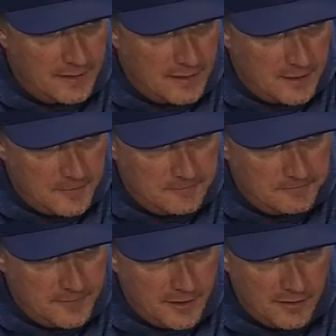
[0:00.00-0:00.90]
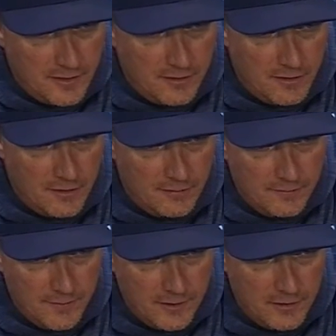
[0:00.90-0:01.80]
Um, there, there are
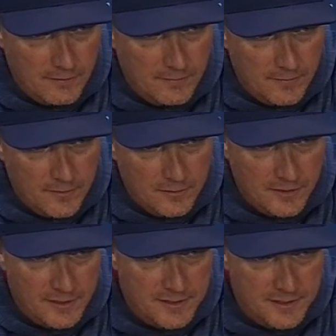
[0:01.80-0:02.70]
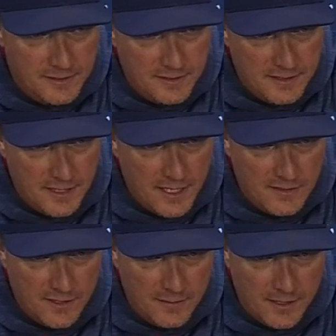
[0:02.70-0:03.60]
there are look, it's a, it's a guy
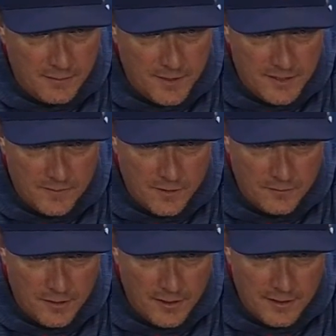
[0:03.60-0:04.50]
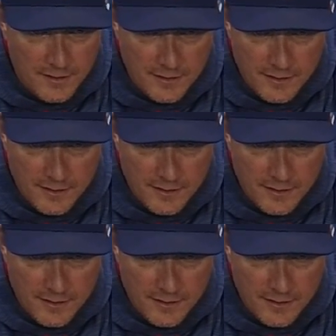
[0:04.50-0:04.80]
trying to make a baseball play.